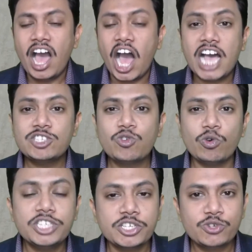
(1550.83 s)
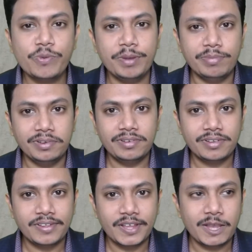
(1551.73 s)
Ask questions to people.
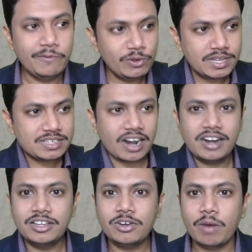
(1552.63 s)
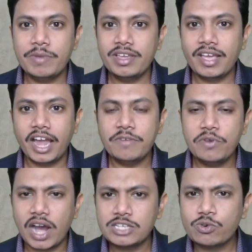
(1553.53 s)
If you just start the topic and if
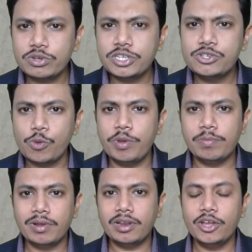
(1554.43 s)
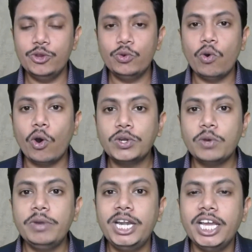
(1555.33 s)
you ask questions to people, you
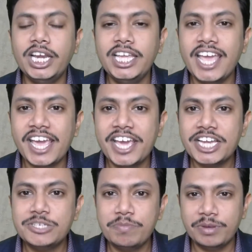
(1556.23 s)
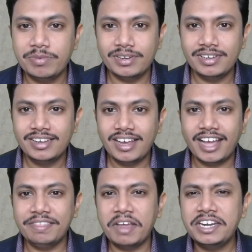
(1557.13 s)
automatically engage people,
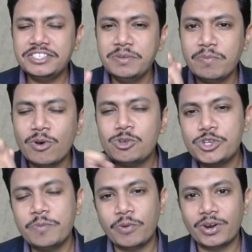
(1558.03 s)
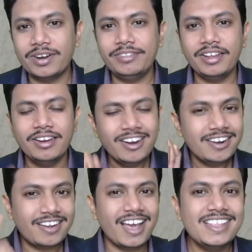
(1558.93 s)
and that is the most important thing.
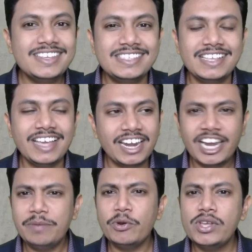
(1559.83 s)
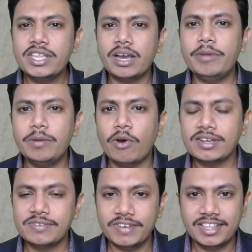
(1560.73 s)
Try this thing and let me know in the comment
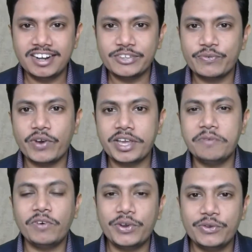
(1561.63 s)
box whether it is working for